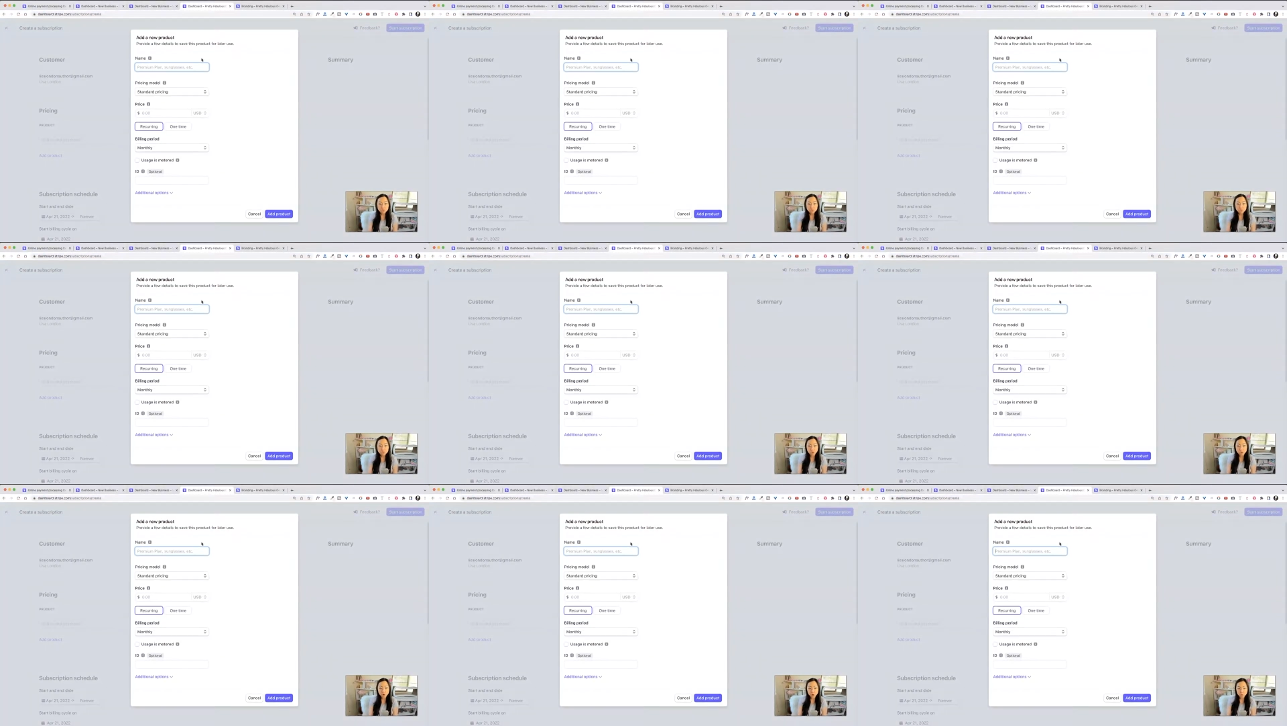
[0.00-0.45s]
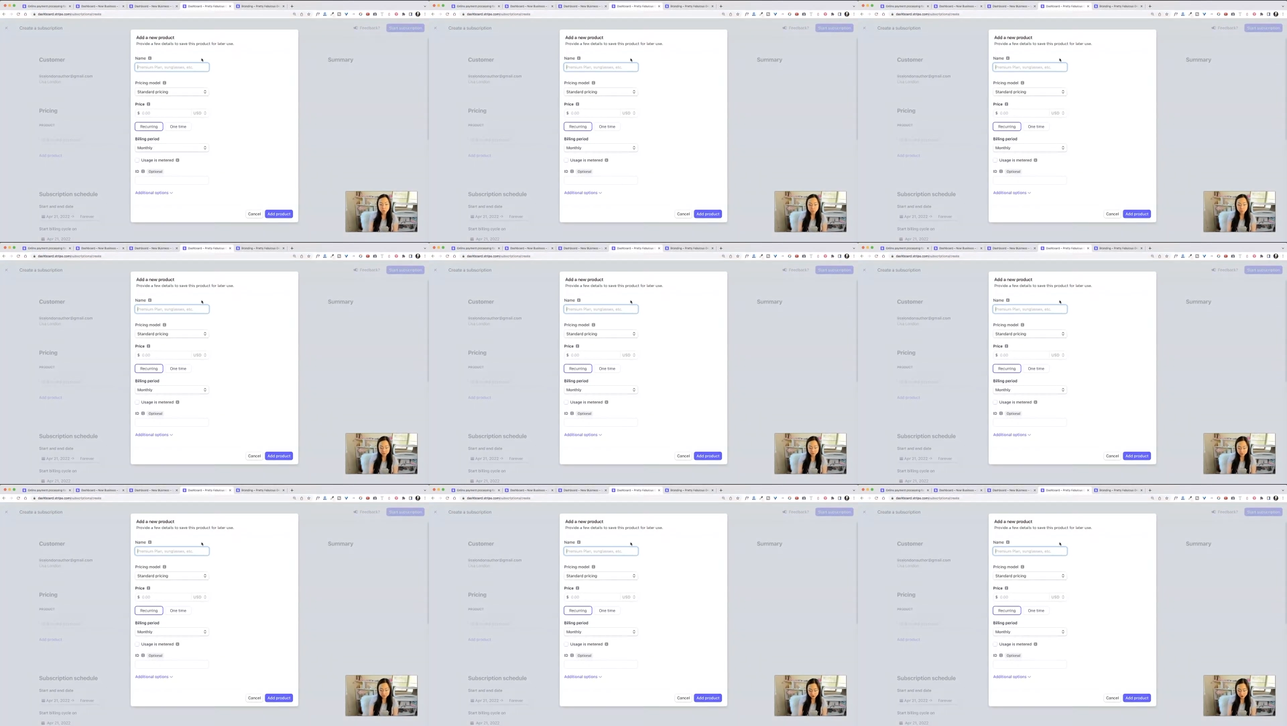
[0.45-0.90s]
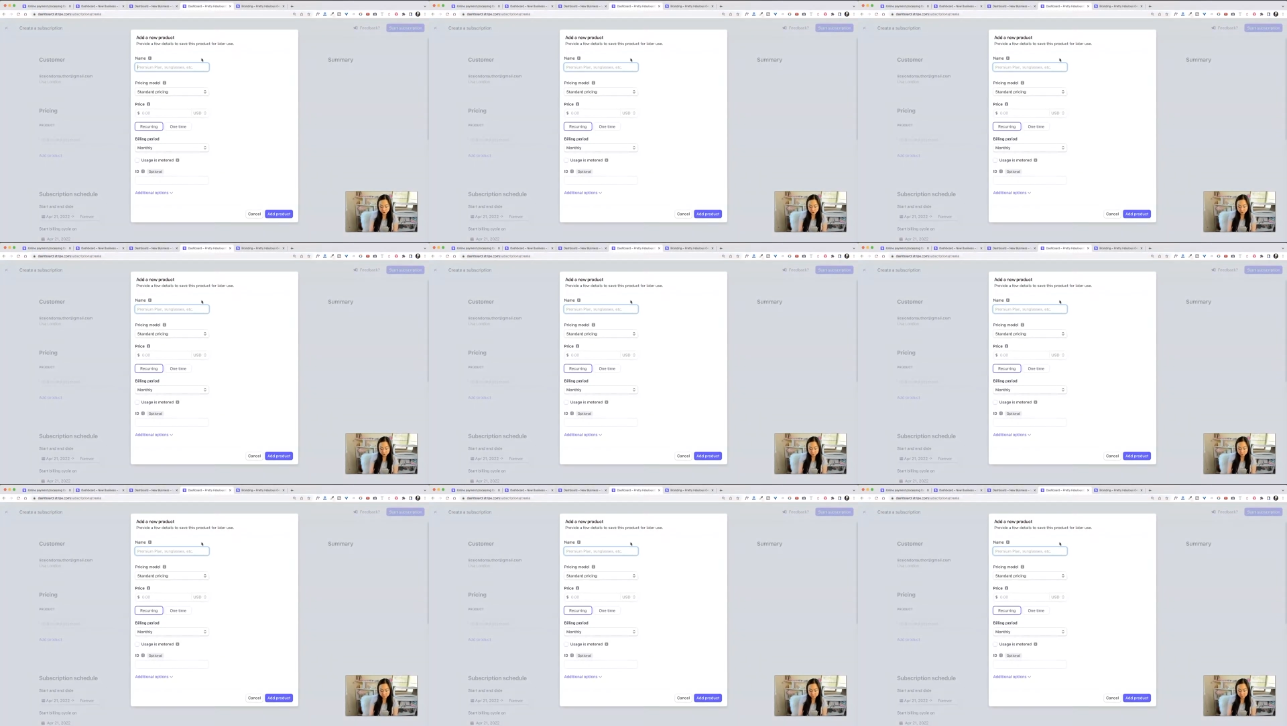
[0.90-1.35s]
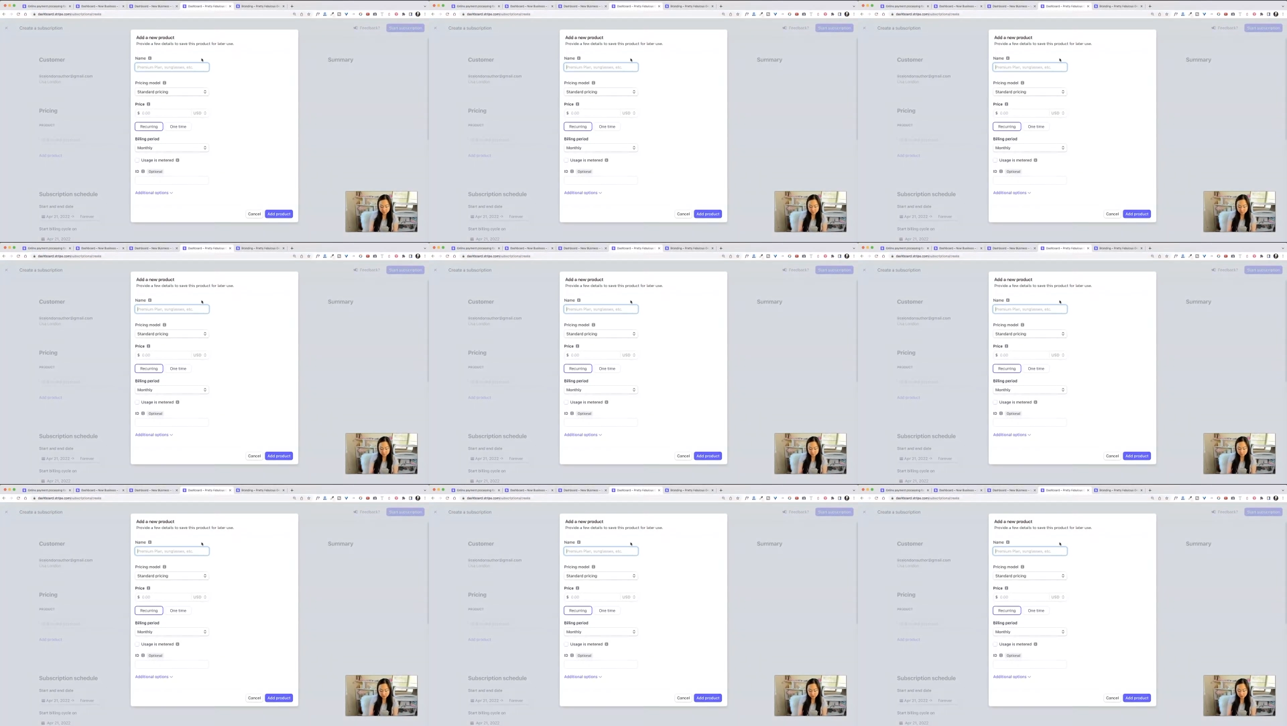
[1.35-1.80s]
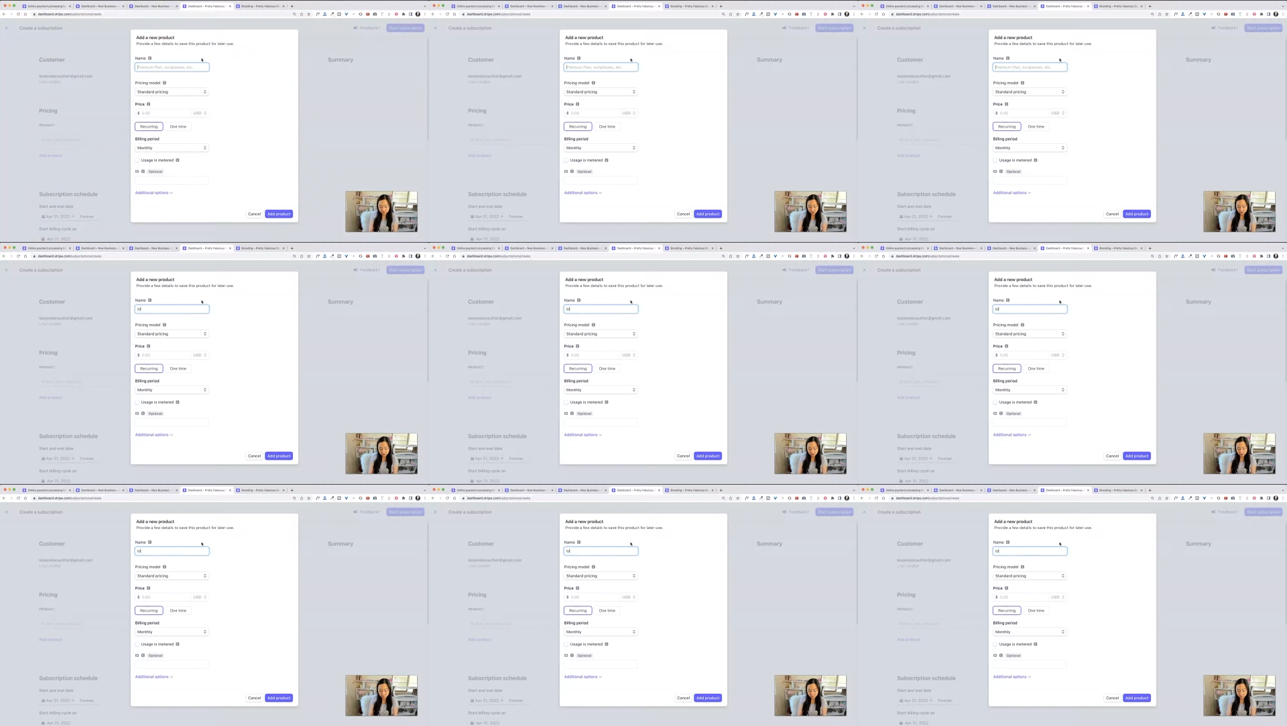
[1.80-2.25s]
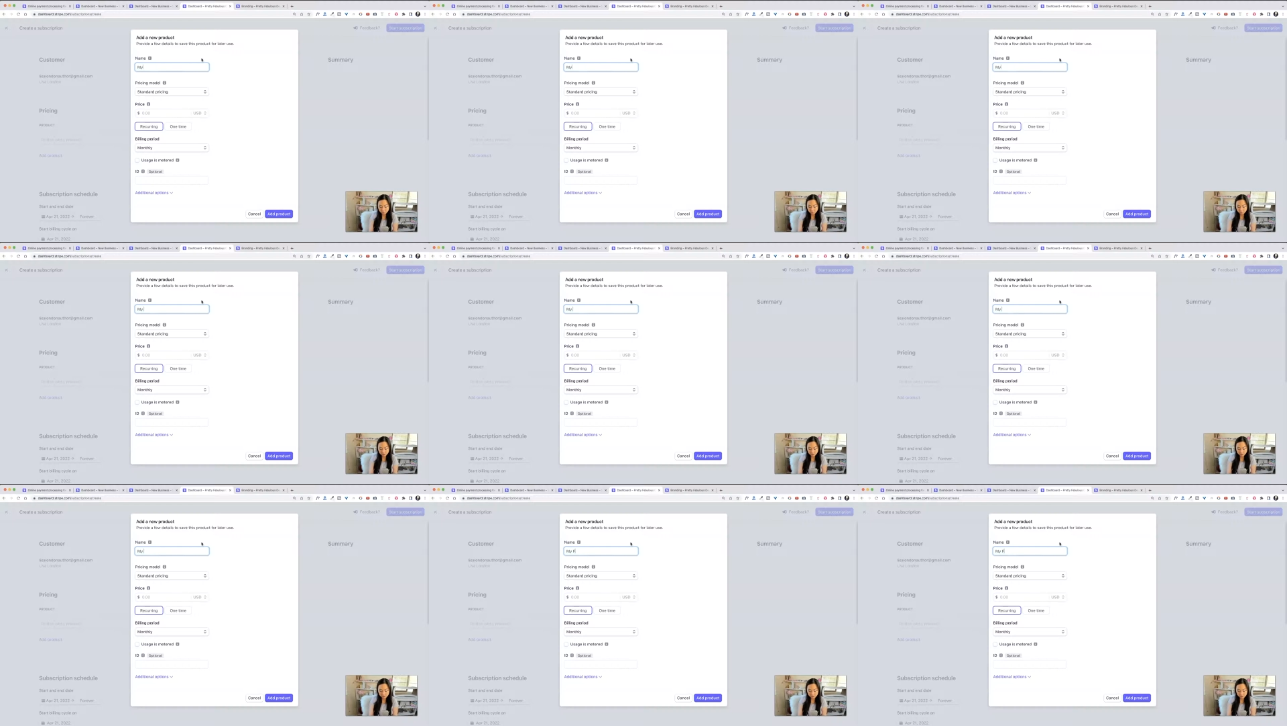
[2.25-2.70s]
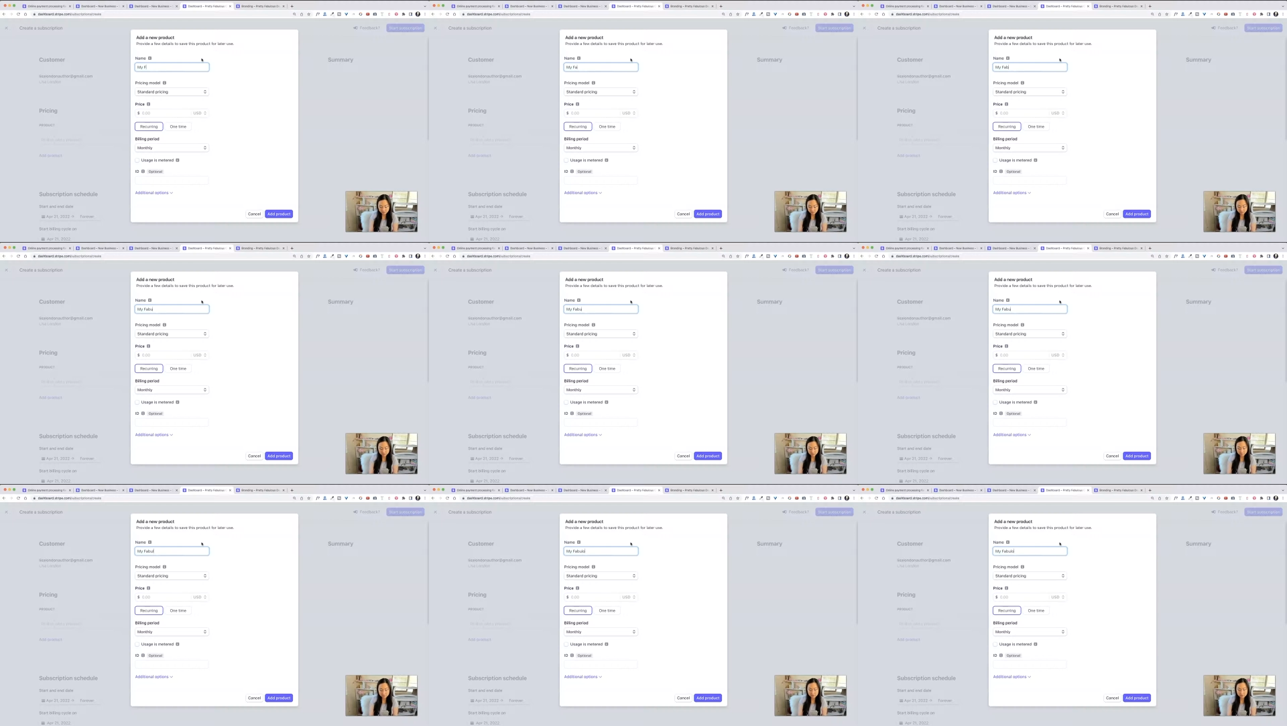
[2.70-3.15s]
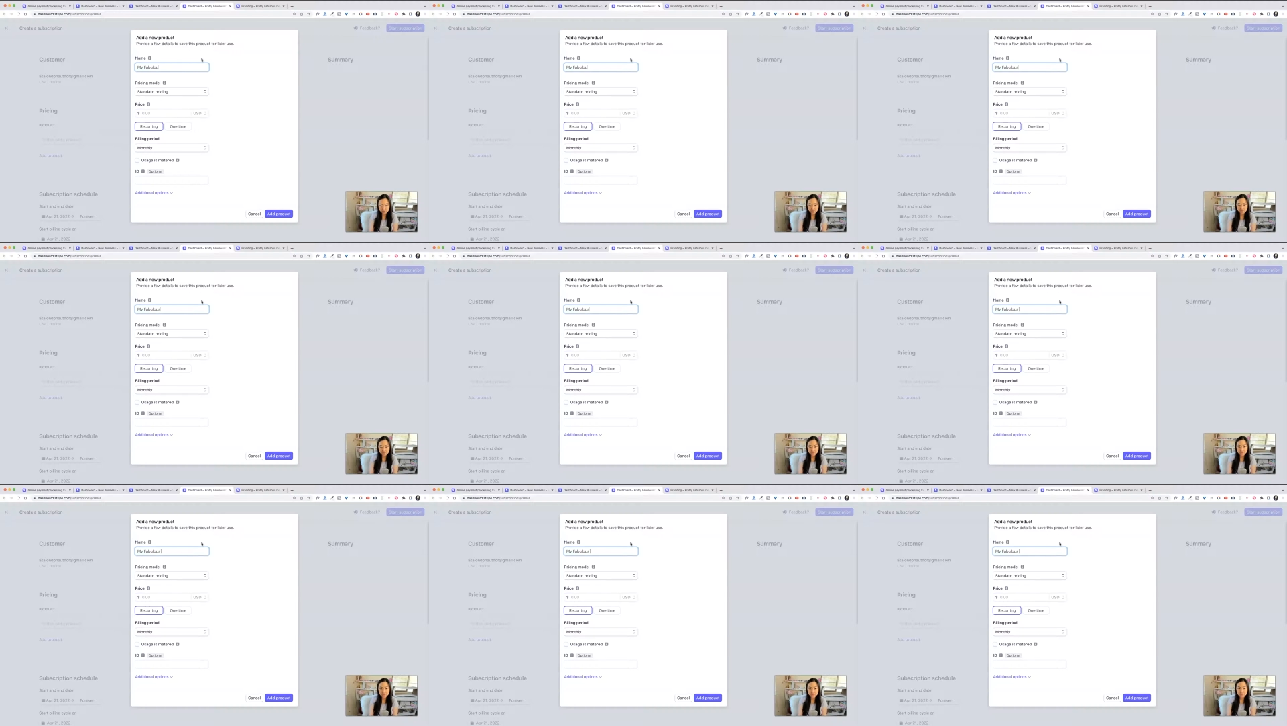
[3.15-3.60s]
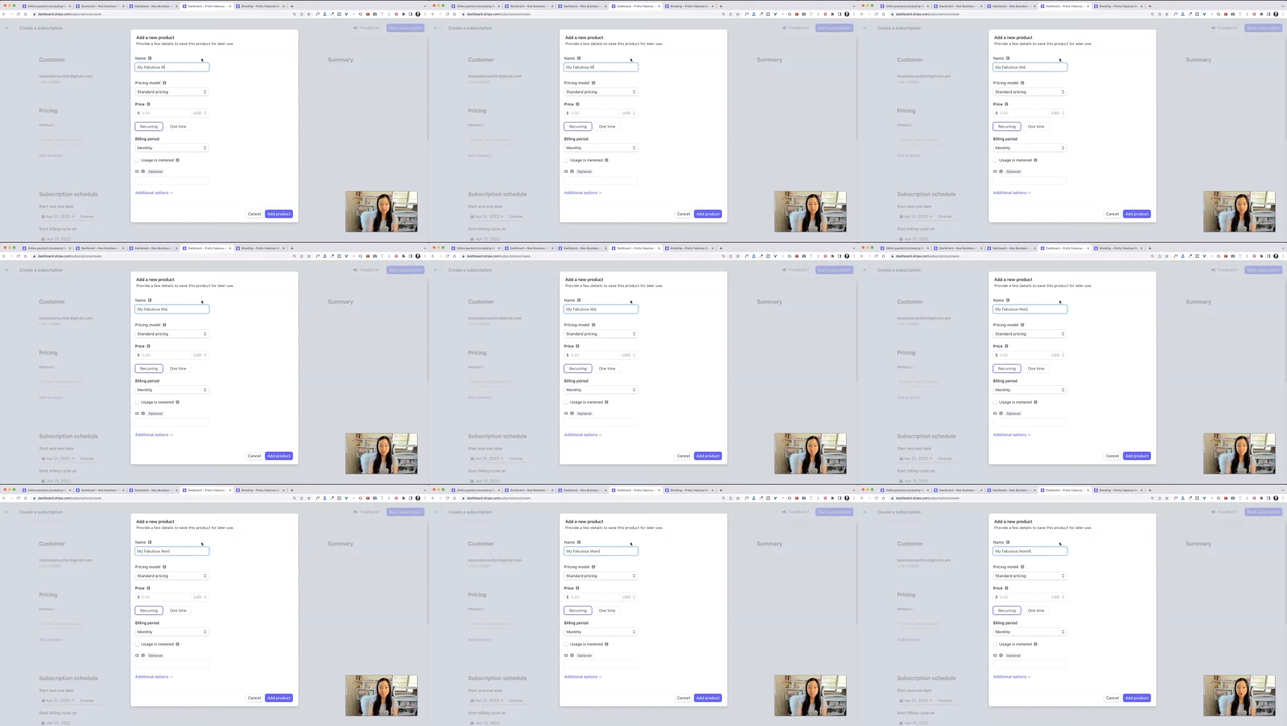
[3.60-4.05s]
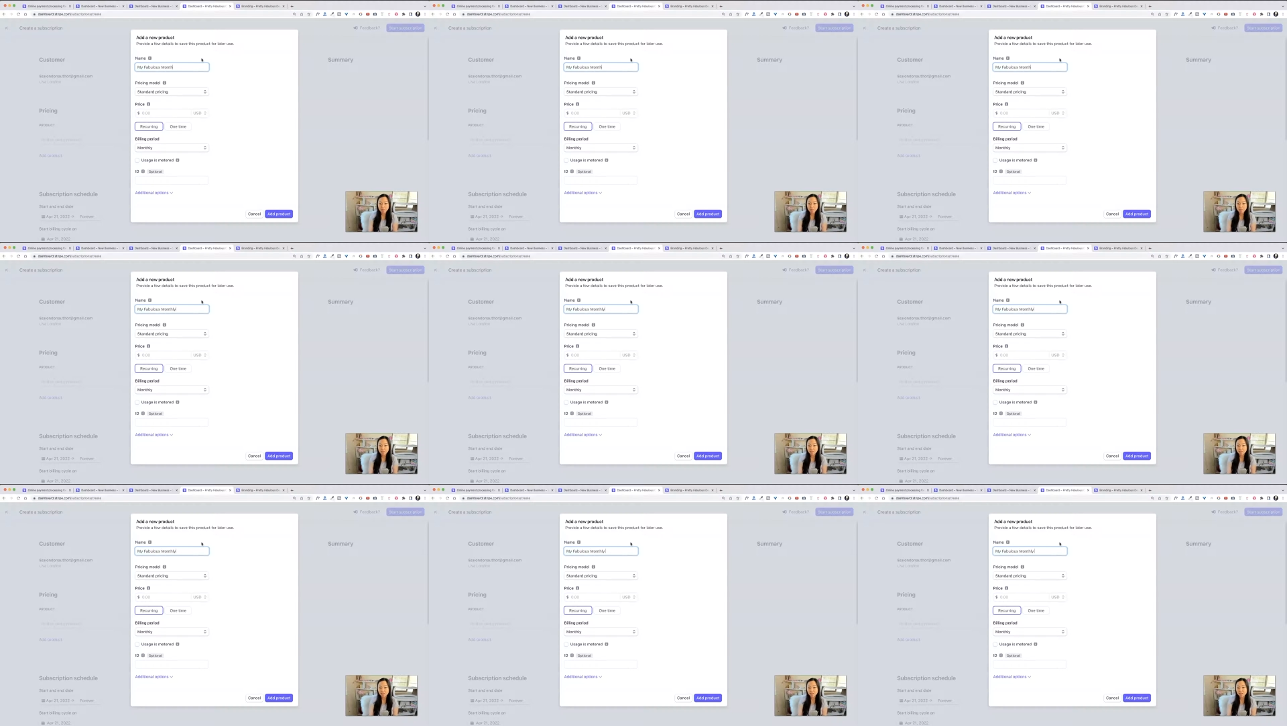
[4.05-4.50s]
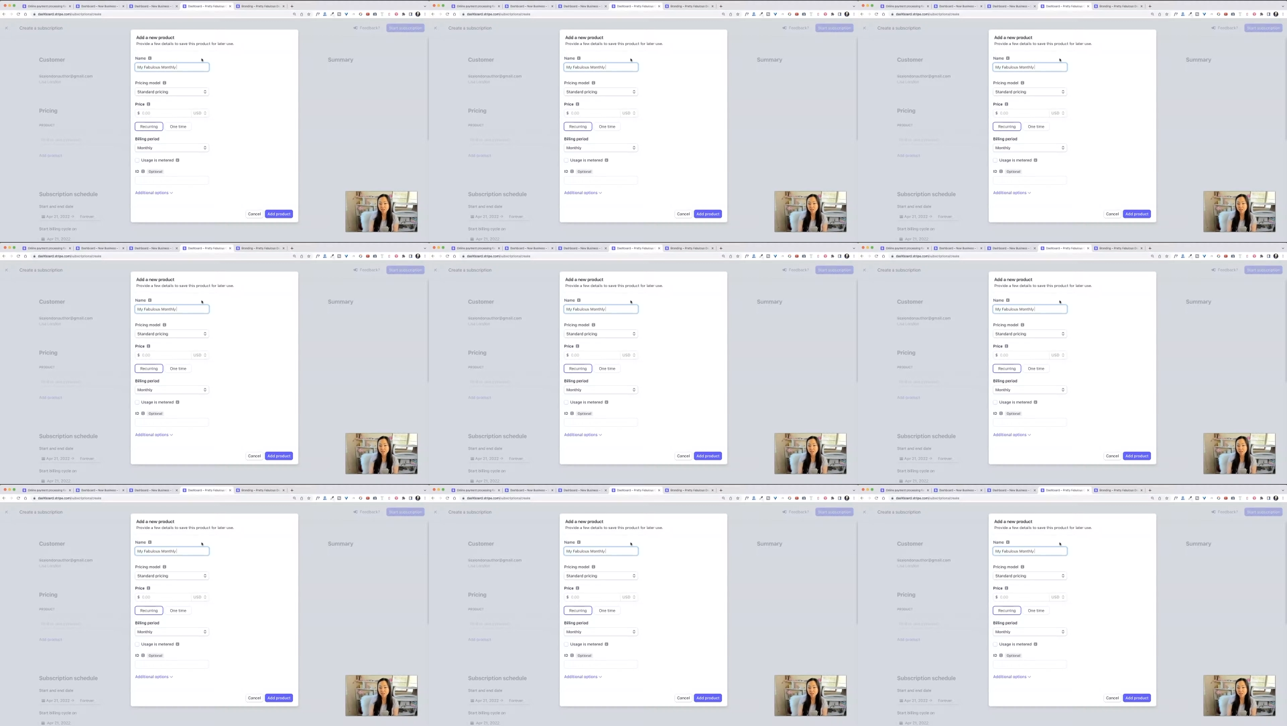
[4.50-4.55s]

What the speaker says: No face is visible, so there are no lips to read.